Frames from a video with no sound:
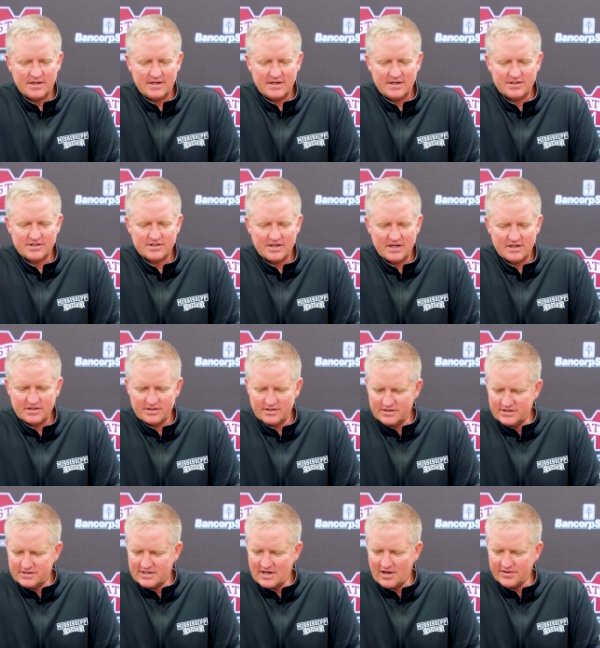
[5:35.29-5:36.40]
In
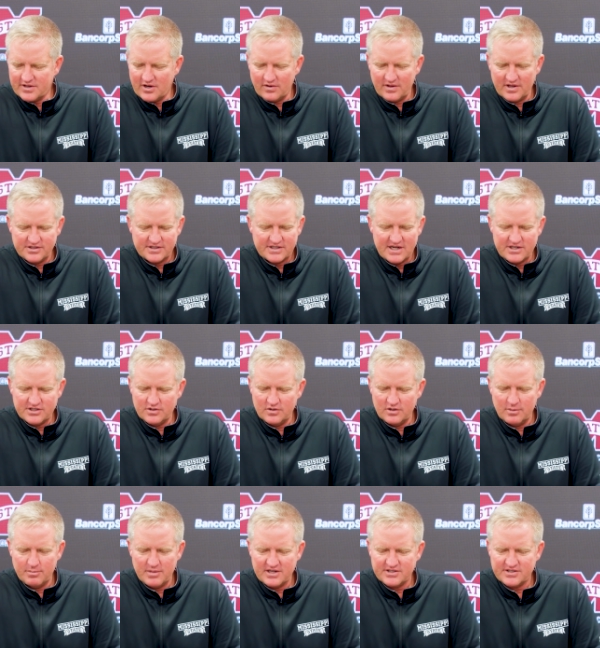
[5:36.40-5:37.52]
South Carolina State's doing
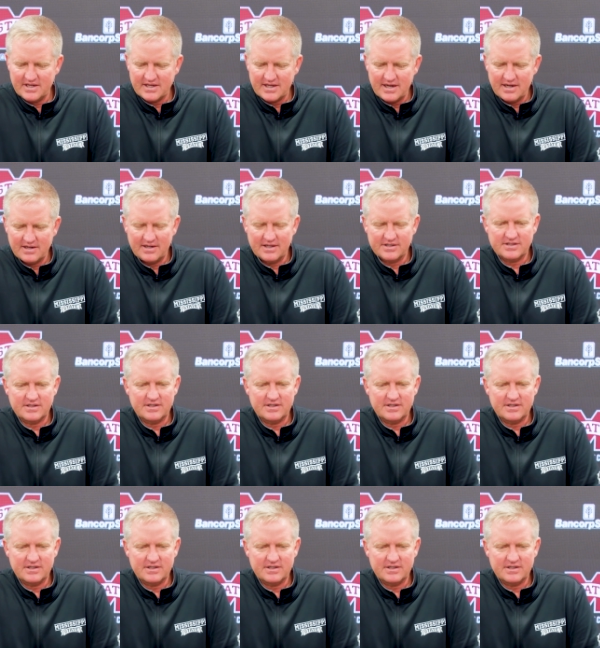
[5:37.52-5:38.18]
the best they can.